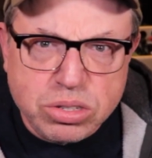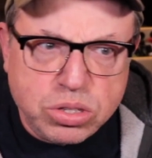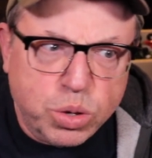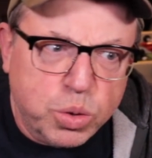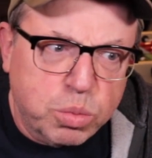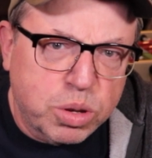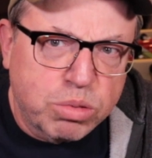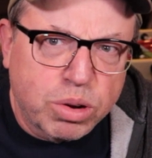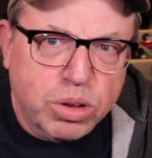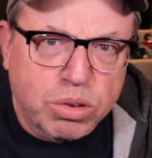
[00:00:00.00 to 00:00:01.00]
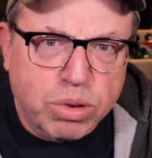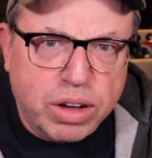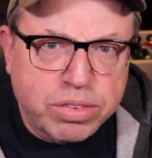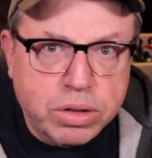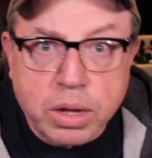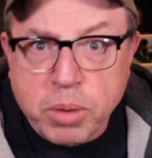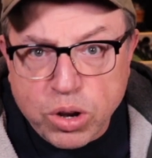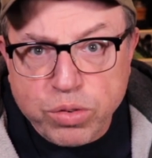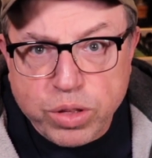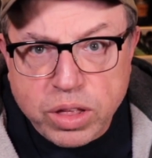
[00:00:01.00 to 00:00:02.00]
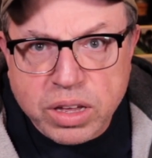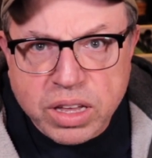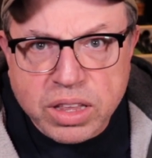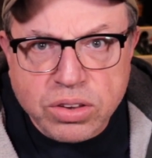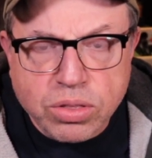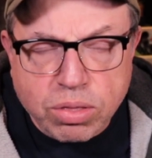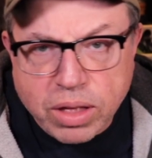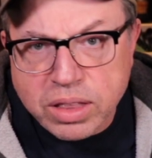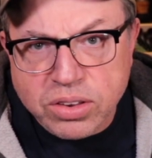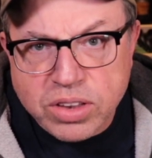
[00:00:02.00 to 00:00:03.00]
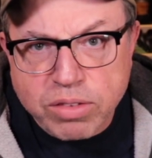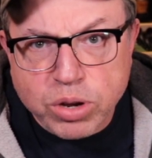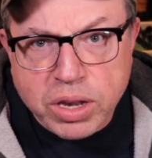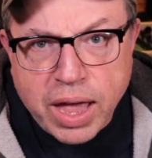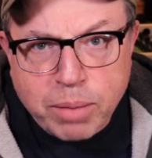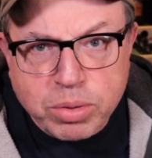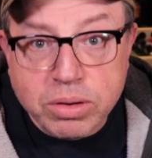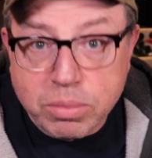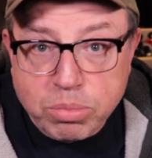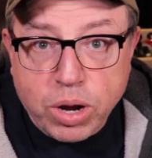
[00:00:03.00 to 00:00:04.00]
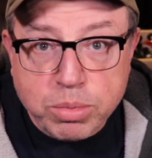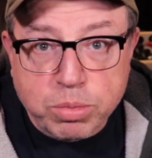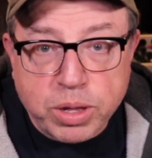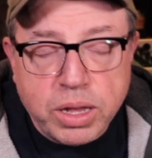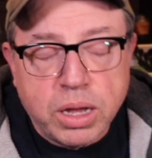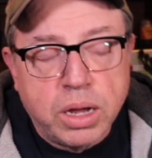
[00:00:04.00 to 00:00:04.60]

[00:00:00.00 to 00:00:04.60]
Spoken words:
So it would be rough. Am I overthinking this thing that's never going to happen? Probably.